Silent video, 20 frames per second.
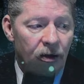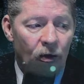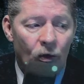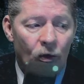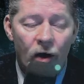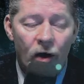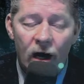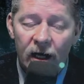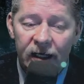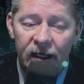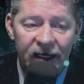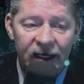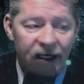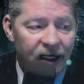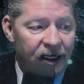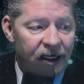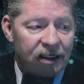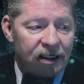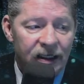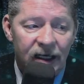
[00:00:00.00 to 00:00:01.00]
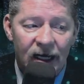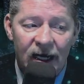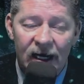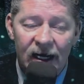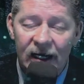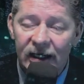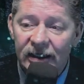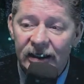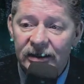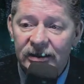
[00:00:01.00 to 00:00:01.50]
Walking in
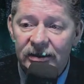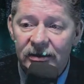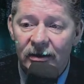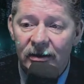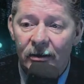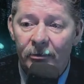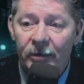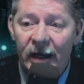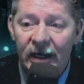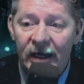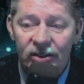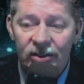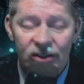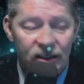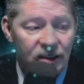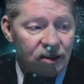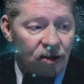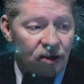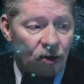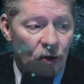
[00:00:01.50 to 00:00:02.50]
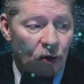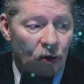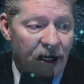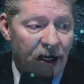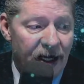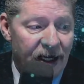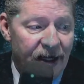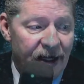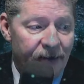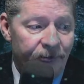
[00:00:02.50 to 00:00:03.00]
God's patient
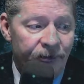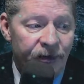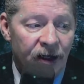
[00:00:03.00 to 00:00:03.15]
way.